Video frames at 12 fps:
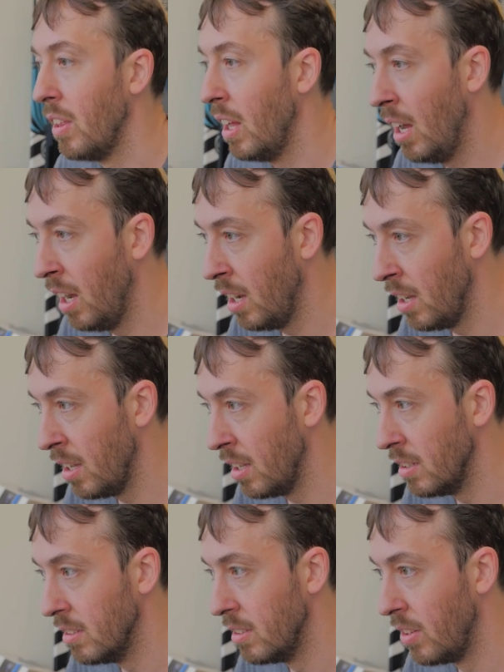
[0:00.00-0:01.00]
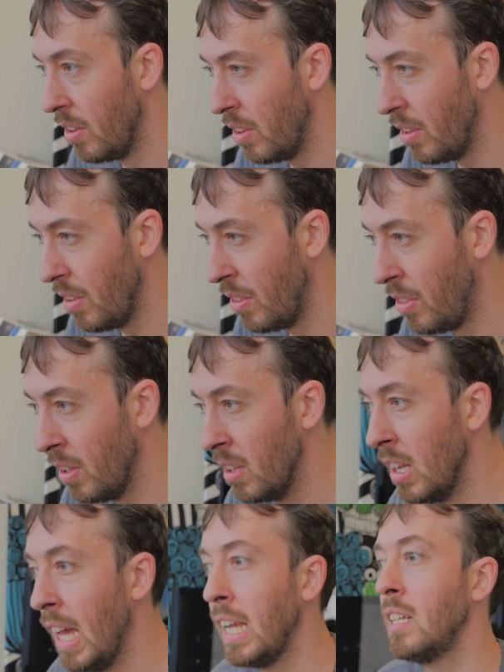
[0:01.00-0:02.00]
the
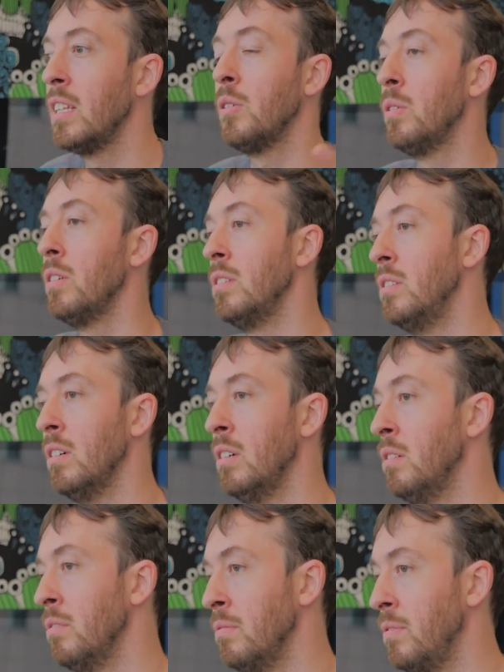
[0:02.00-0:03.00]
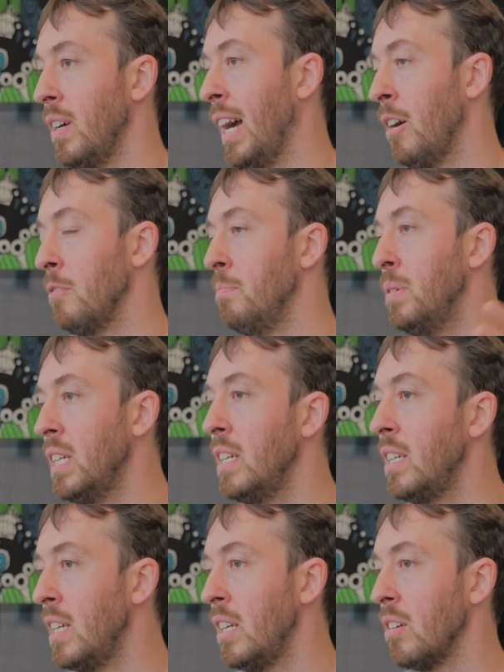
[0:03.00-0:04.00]
likelihood of our
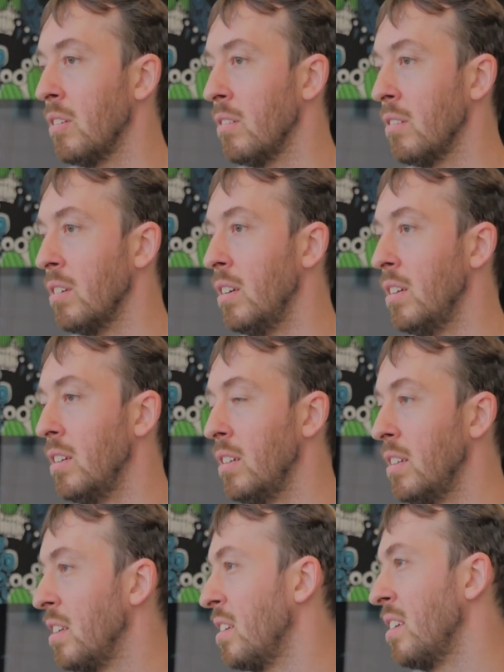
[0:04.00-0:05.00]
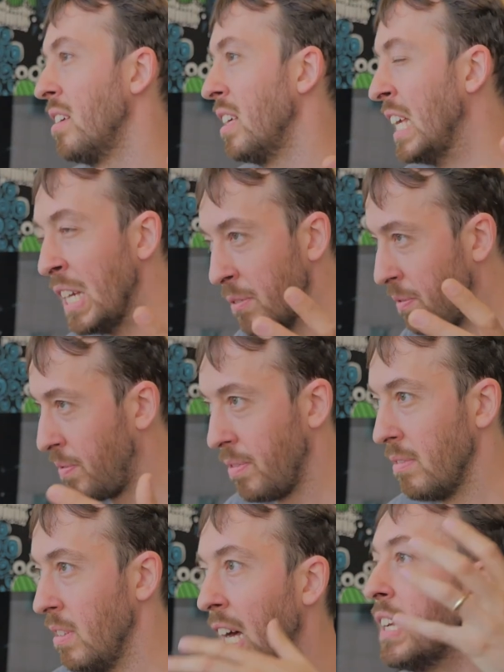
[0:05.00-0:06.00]
being here, if
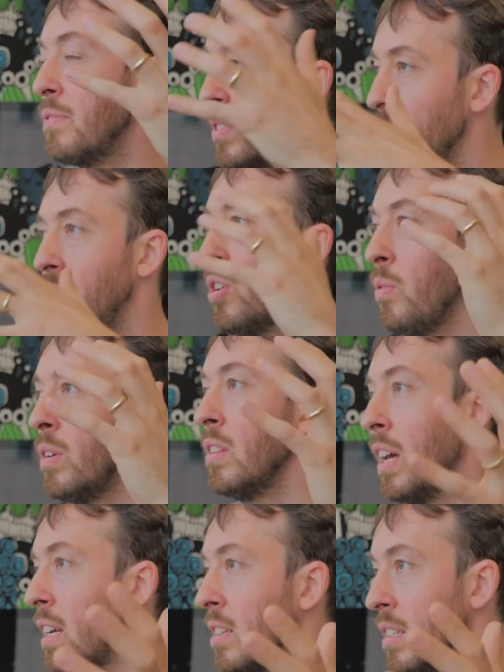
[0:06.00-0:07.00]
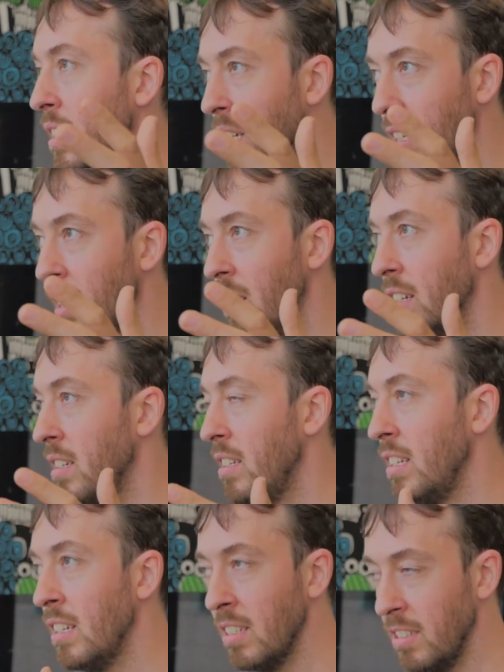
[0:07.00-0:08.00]
life is so unlikely,
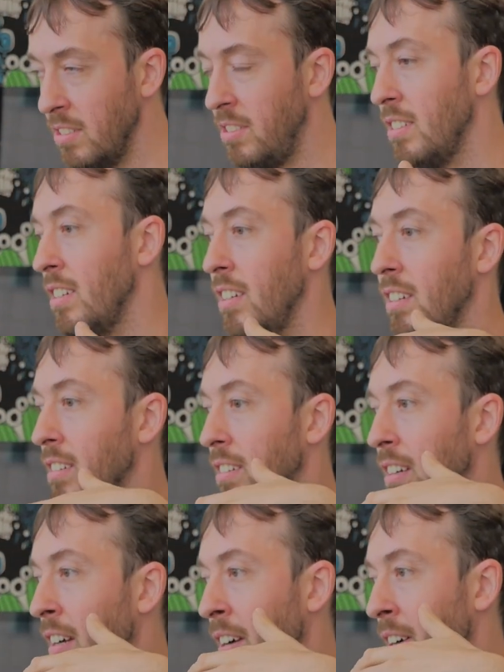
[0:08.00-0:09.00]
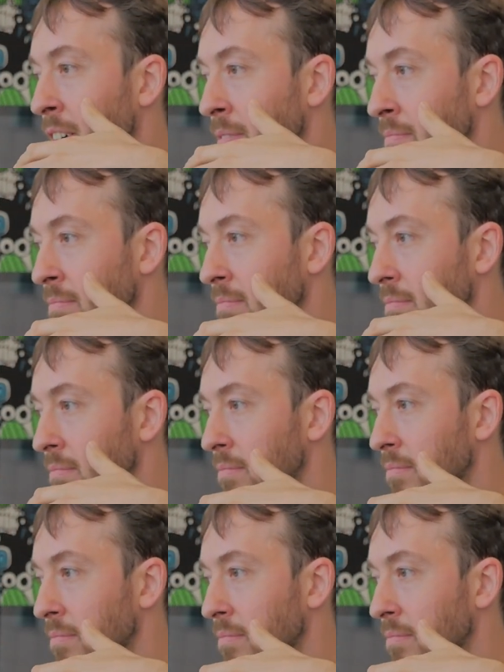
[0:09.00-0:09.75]
is so